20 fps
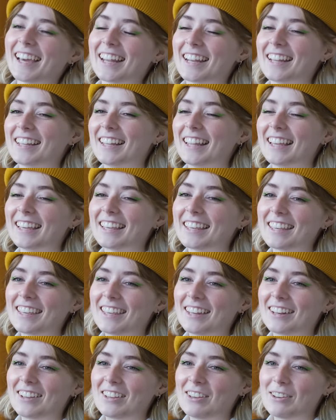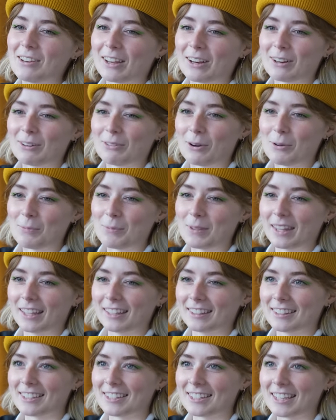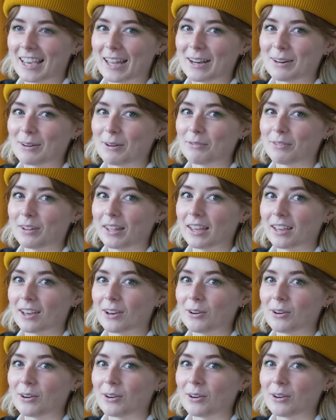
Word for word: kind of like you know, you kind of grow up in like the shadow of like,